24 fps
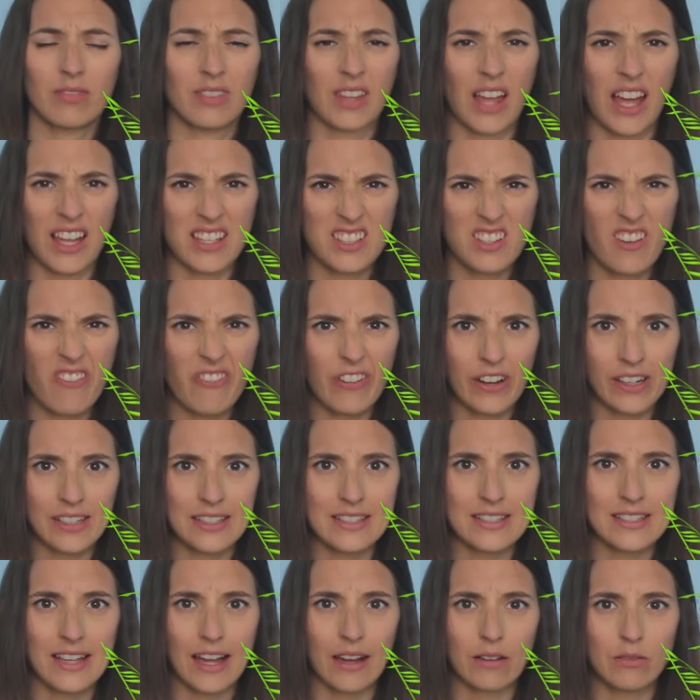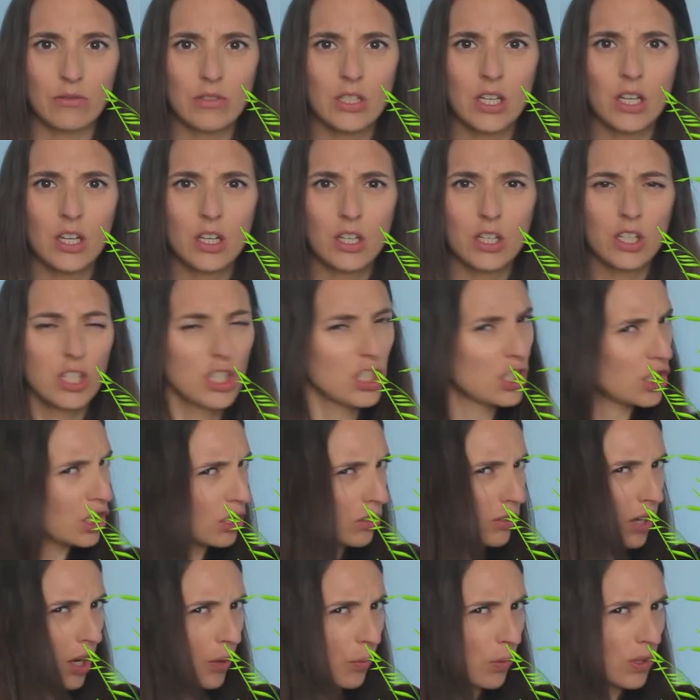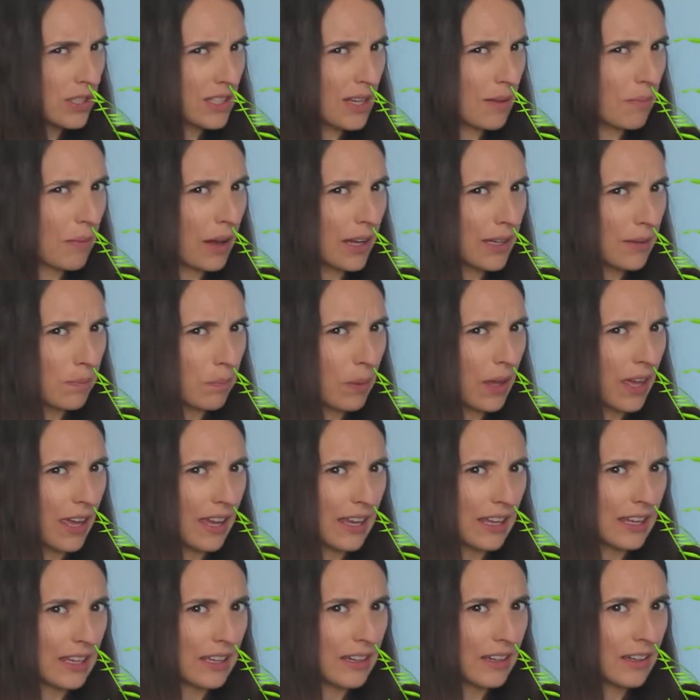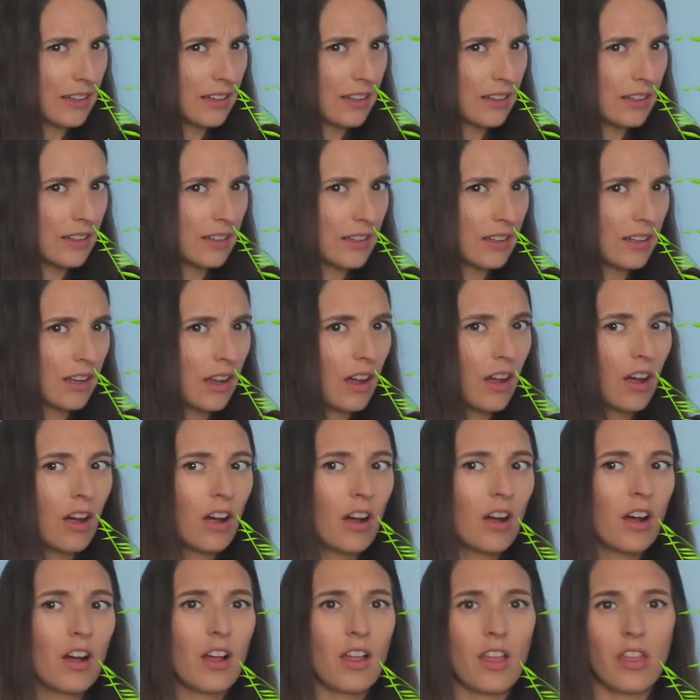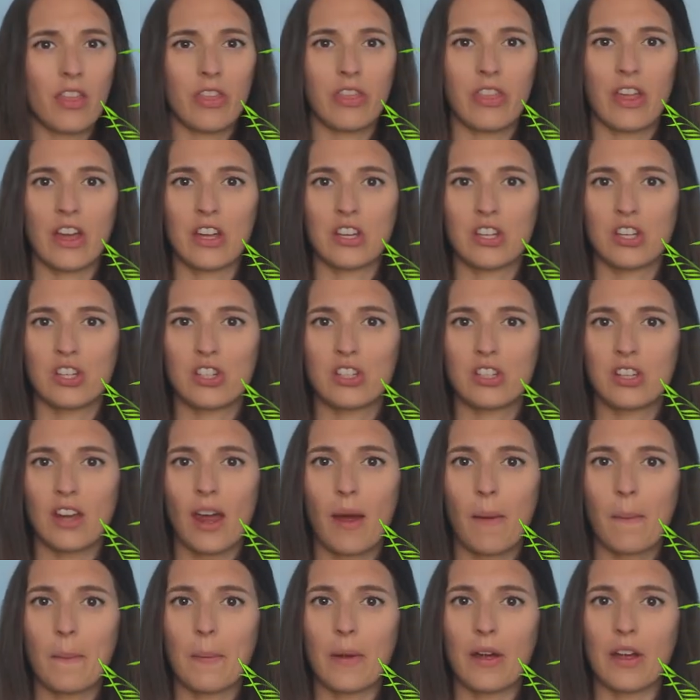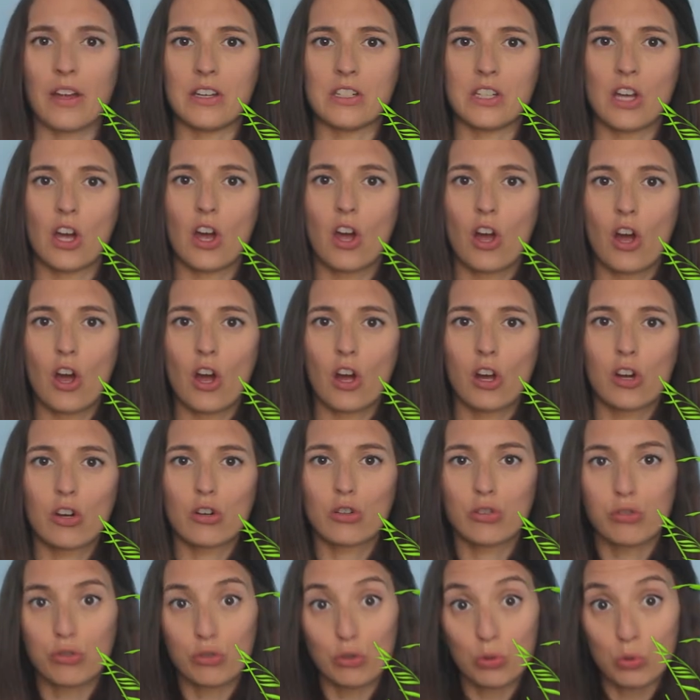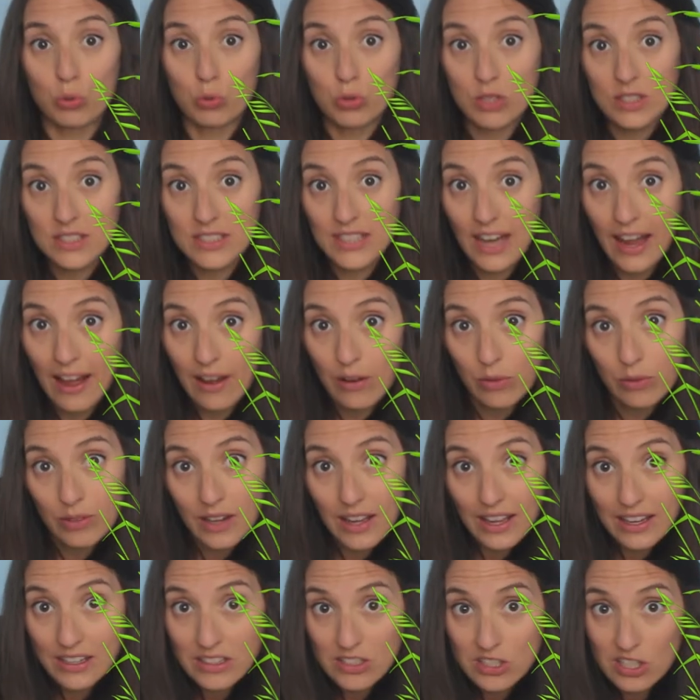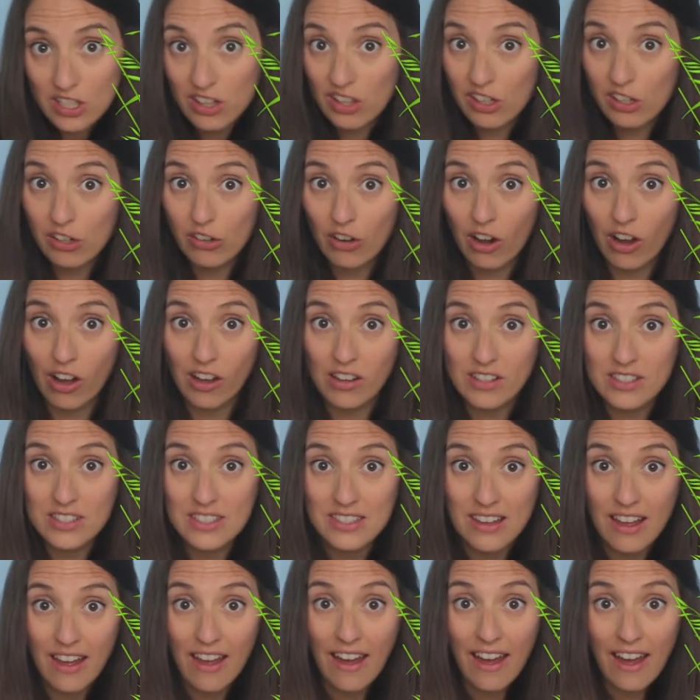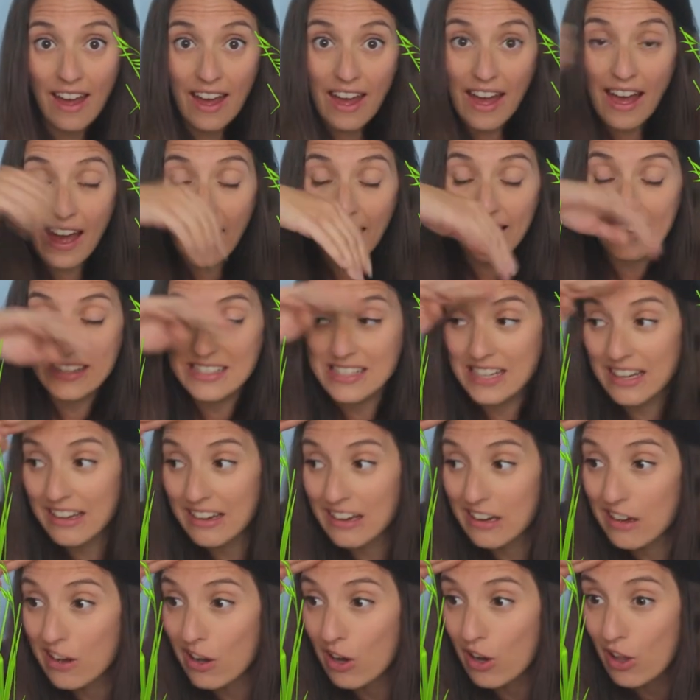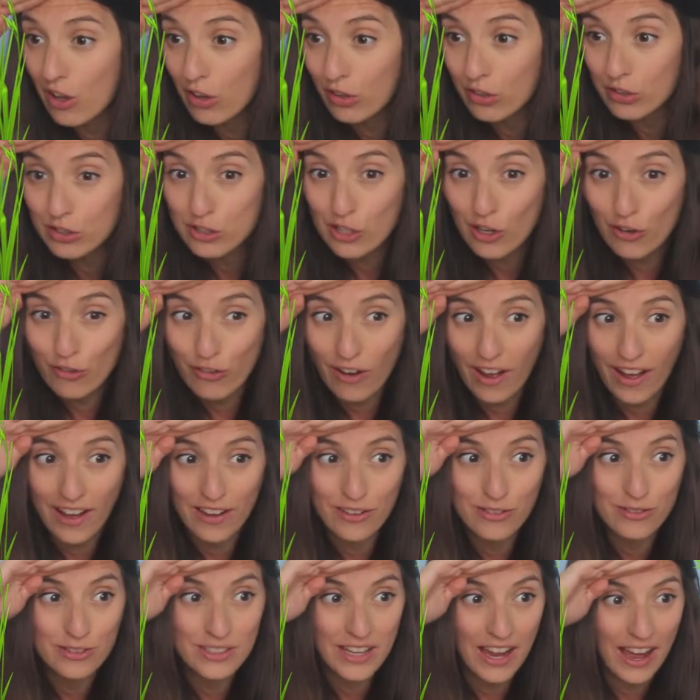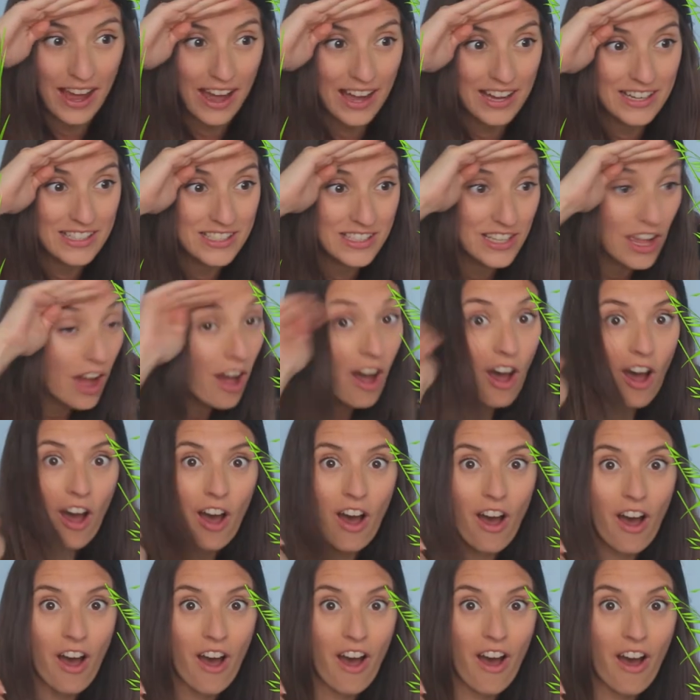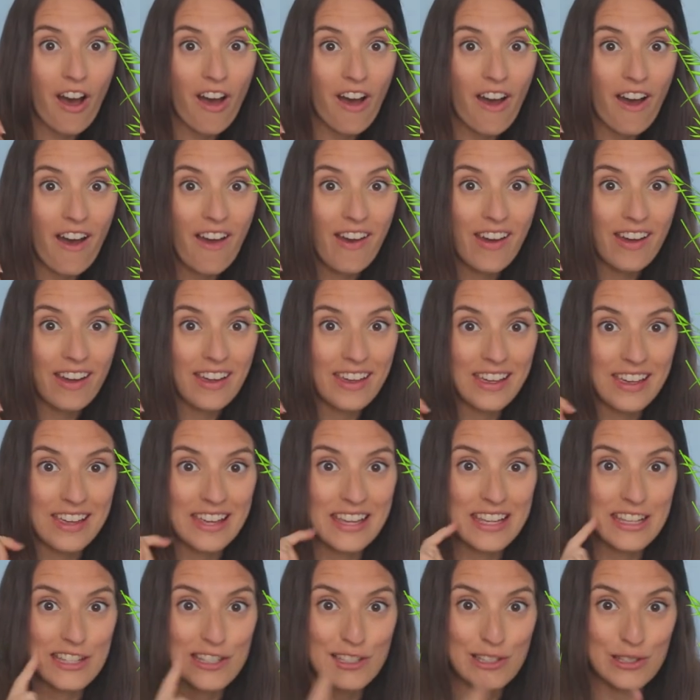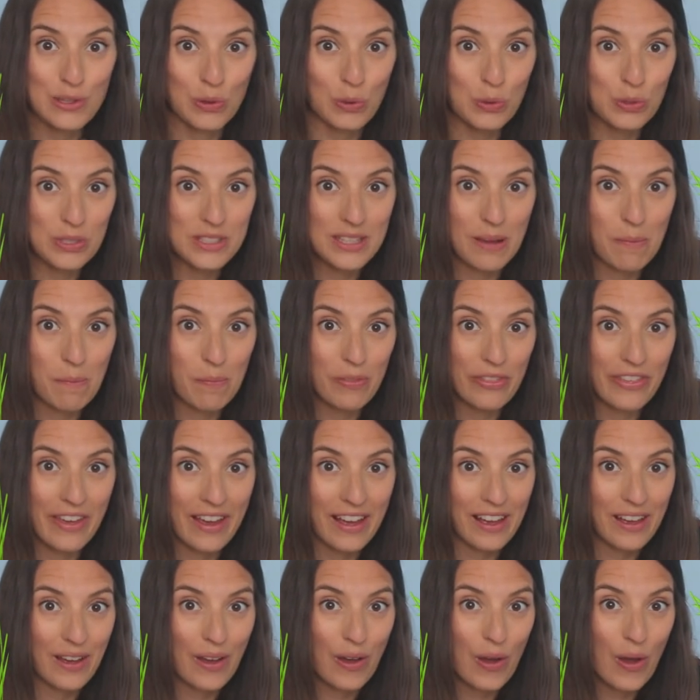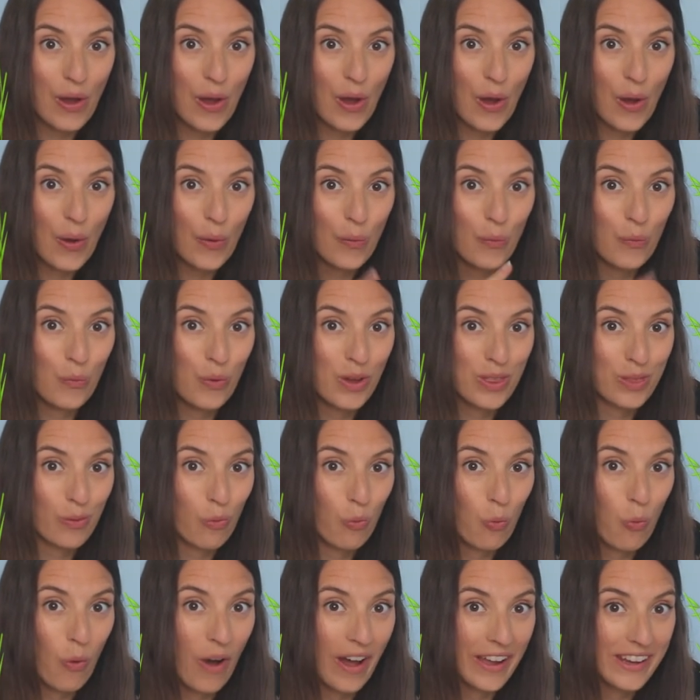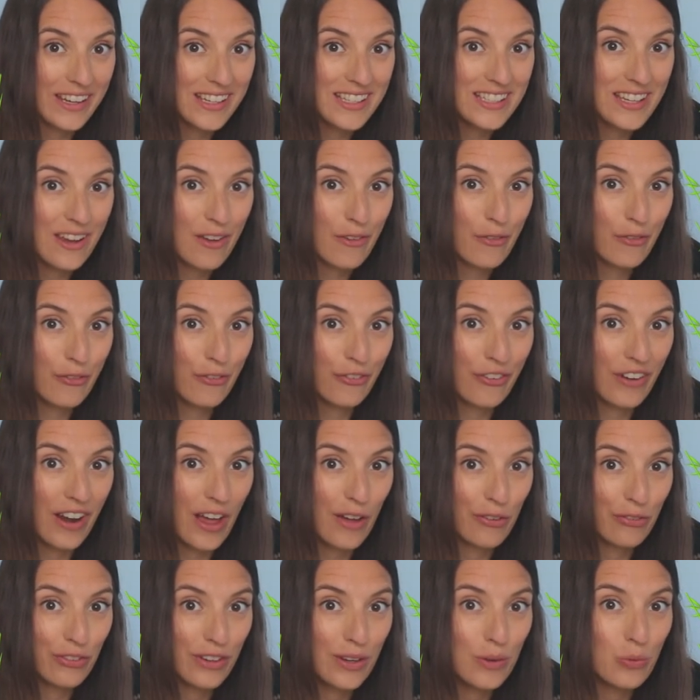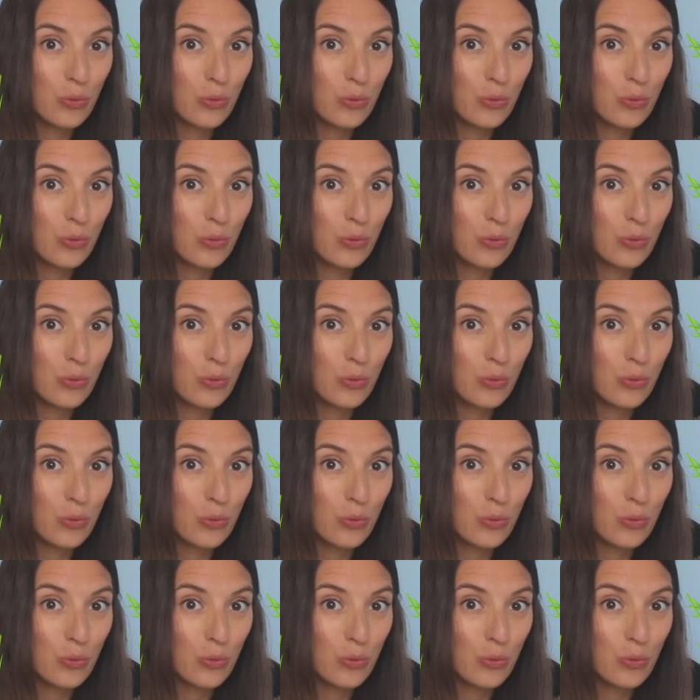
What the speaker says: That's a funny sound. Do you know what it might be? The shepherd crawled down into the grass and he looked around and he saw something with white fluffy